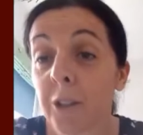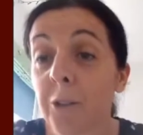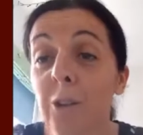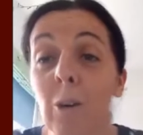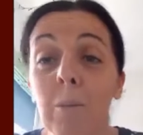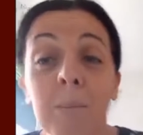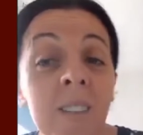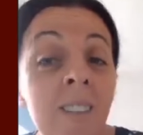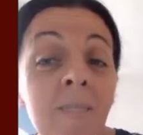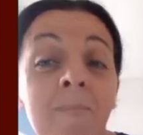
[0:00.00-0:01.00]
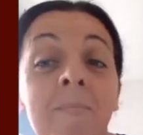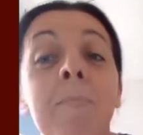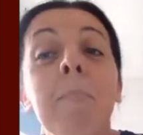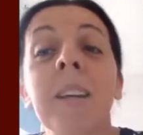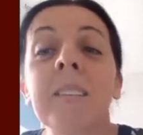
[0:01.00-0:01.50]
You stopped,
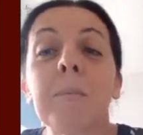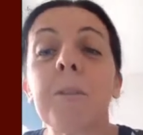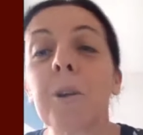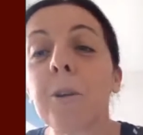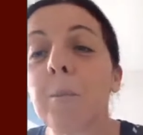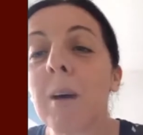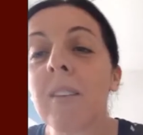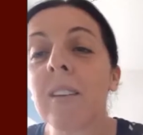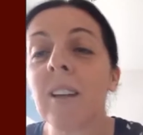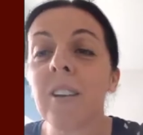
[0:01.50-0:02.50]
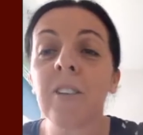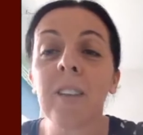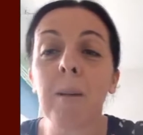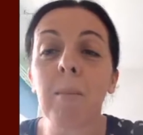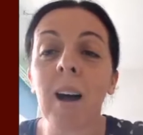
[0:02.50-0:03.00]
made some joke about the Dutch
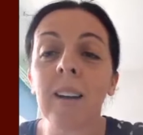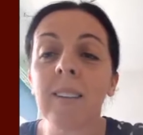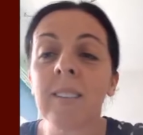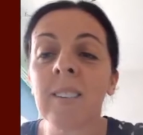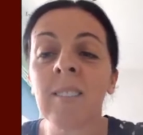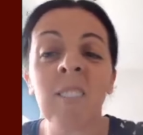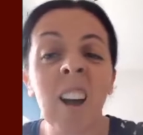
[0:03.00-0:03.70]
and their bikes.